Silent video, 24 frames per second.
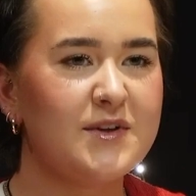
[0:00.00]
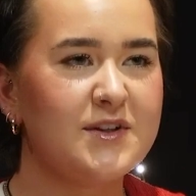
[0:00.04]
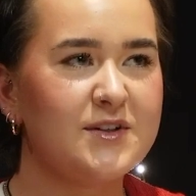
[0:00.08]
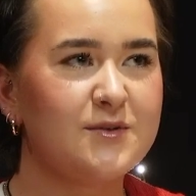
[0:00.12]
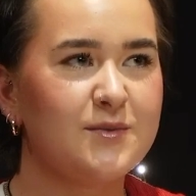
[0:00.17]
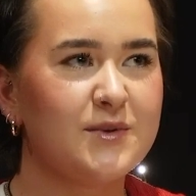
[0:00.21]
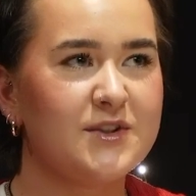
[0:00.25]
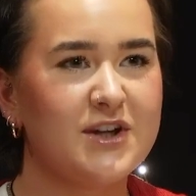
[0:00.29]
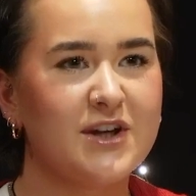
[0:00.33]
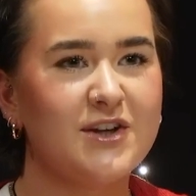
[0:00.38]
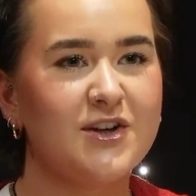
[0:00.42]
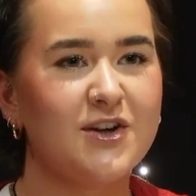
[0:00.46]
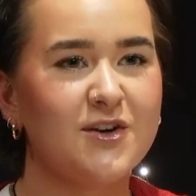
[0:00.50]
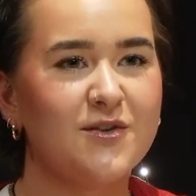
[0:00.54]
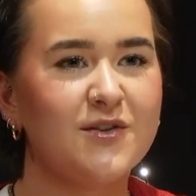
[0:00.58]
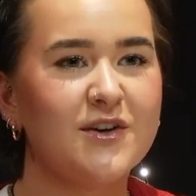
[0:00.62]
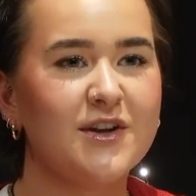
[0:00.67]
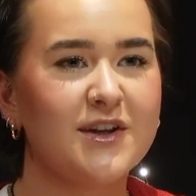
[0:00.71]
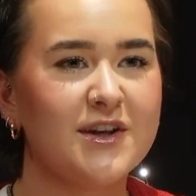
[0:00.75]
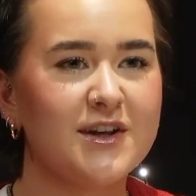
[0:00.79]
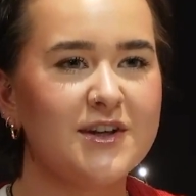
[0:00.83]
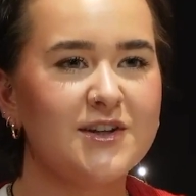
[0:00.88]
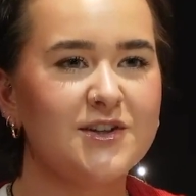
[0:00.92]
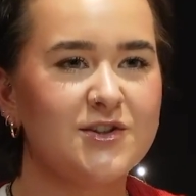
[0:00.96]
which I do
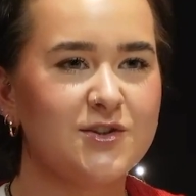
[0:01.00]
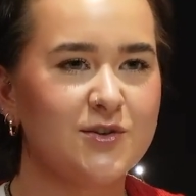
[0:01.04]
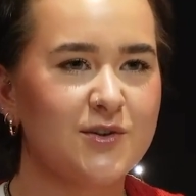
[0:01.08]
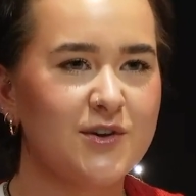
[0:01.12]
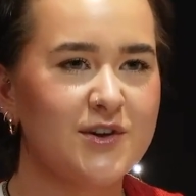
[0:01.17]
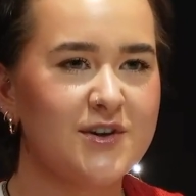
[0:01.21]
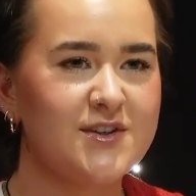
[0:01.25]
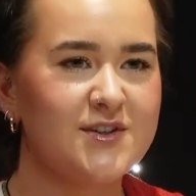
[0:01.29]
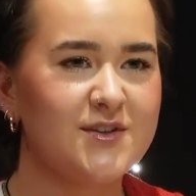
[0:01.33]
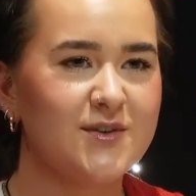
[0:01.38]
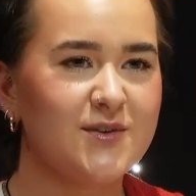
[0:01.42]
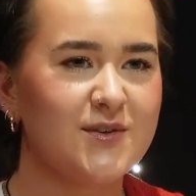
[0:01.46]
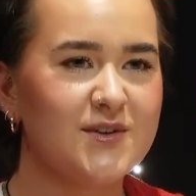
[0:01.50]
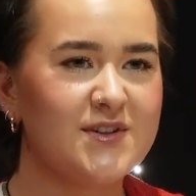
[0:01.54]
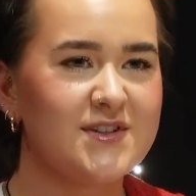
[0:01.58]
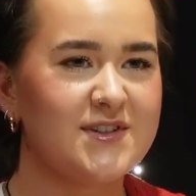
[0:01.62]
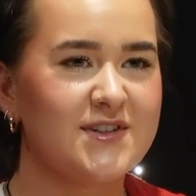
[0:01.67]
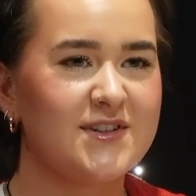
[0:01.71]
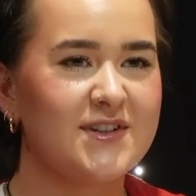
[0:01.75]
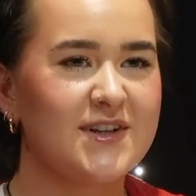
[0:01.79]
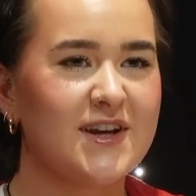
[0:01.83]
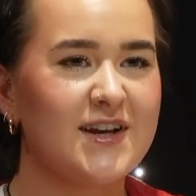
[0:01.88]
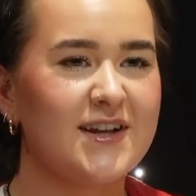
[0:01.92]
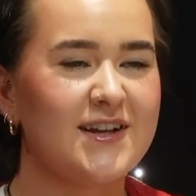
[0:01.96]
really enjoy. So
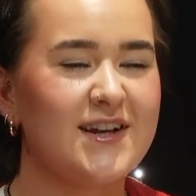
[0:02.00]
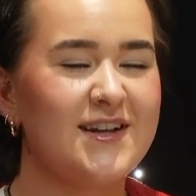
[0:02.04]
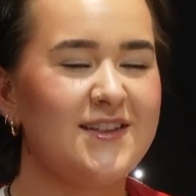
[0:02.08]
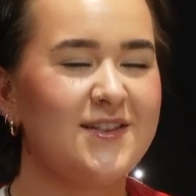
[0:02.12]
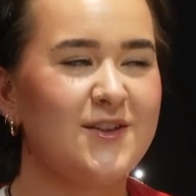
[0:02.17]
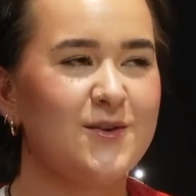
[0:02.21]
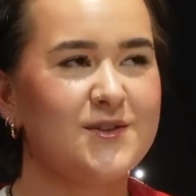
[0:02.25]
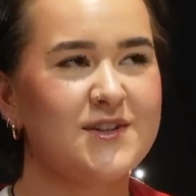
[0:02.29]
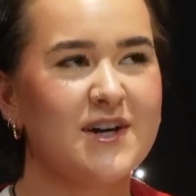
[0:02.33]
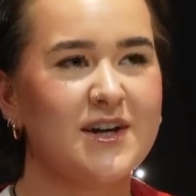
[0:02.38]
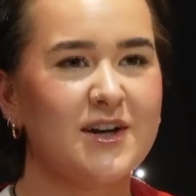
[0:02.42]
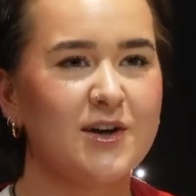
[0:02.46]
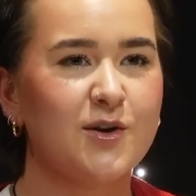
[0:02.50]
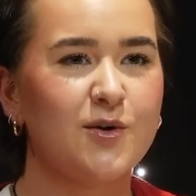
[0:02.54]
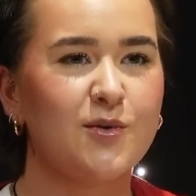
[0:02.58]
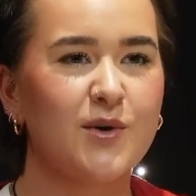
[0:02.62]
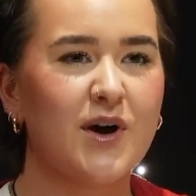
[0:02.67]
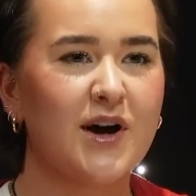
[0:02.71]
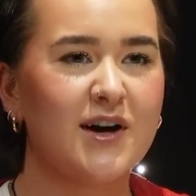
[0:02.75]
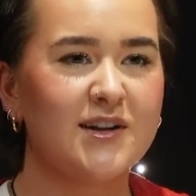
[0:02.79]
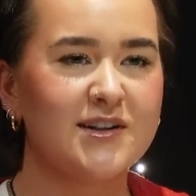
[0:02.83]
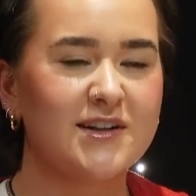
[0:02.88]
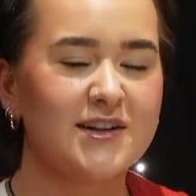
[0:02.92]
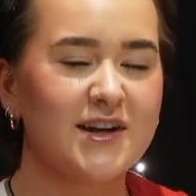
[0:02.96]
those kind of go
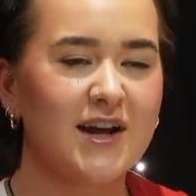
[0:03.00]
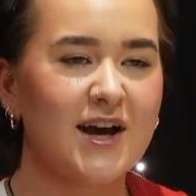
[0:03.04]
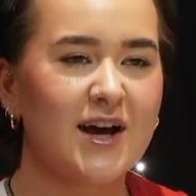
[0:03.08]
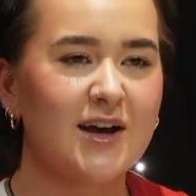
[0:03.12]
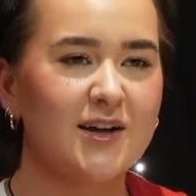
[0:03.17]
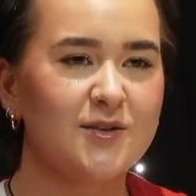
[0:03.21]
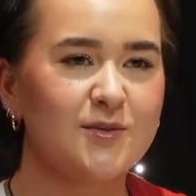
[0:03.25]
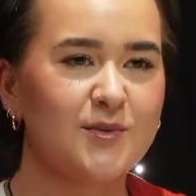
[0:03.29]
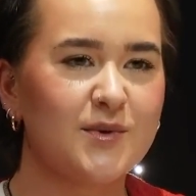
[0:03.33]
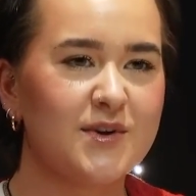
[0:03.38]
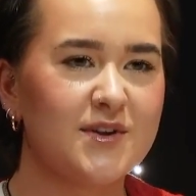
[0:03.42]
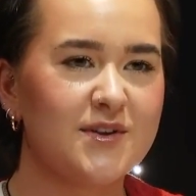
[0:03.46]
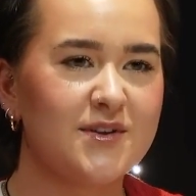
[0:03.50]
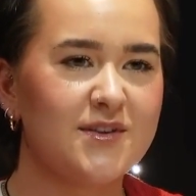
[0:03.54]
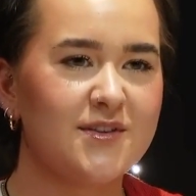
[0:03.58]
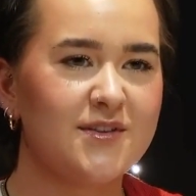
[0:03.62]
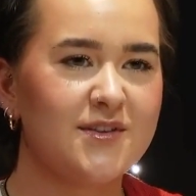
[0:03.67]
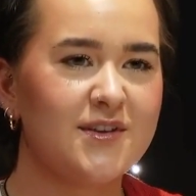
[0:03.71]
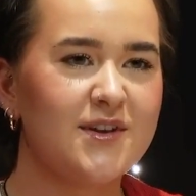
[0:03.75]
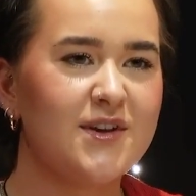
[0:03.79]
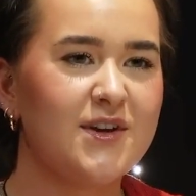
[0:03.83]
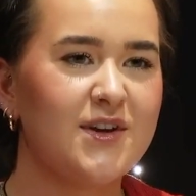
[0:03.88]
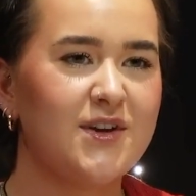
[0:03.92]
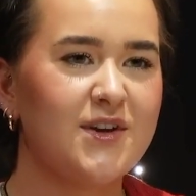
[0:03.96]
hand in hand with
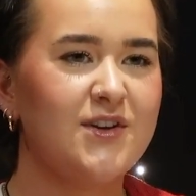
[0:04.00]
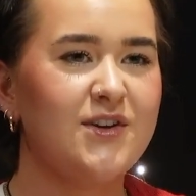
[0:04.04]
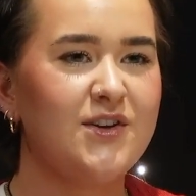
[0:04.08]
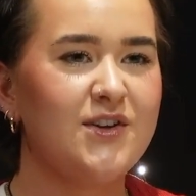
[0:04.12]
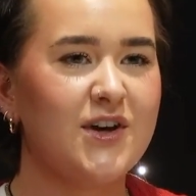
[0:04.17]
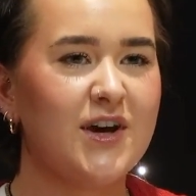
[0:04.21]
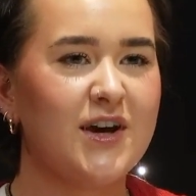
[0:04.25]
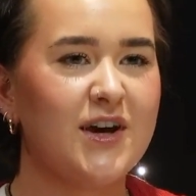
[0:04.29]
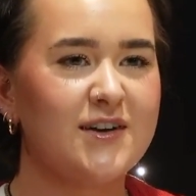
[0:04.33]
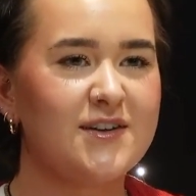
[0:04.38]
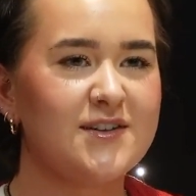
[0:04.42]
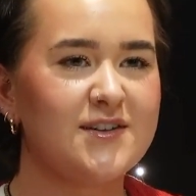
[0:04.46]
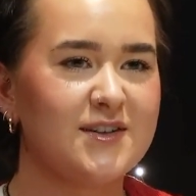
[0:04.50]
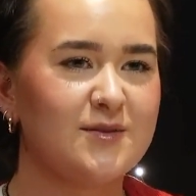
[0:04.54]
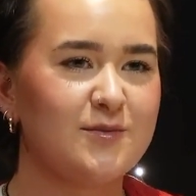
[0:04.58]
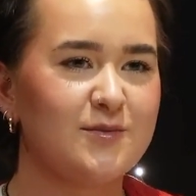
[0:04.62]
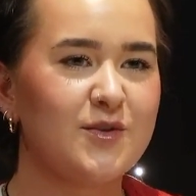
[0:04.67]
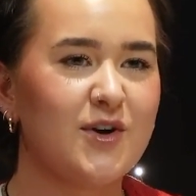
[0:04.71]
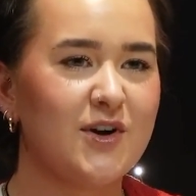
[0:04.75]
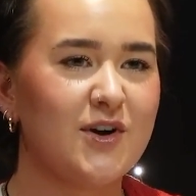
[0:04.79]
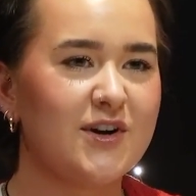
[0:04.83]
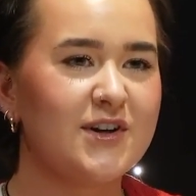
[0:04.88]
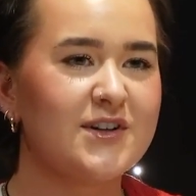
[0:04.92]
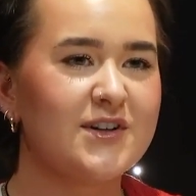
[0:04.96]
UX and
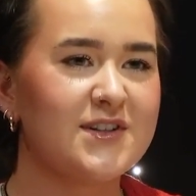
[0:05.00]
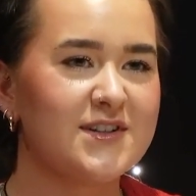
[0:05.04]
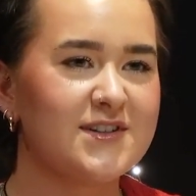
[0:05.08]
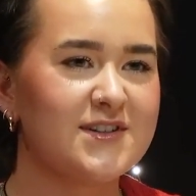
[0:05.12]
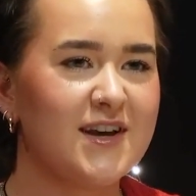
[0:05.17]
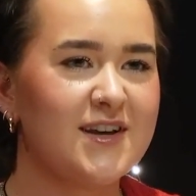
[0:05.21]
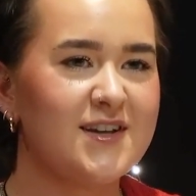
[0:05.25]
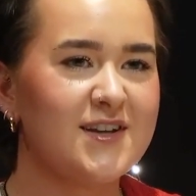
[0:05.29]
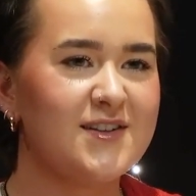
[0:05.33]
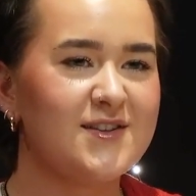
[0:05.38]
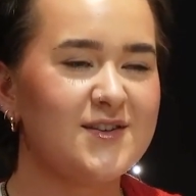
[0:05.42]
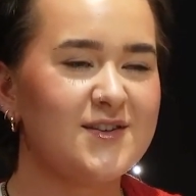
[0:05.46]
product design.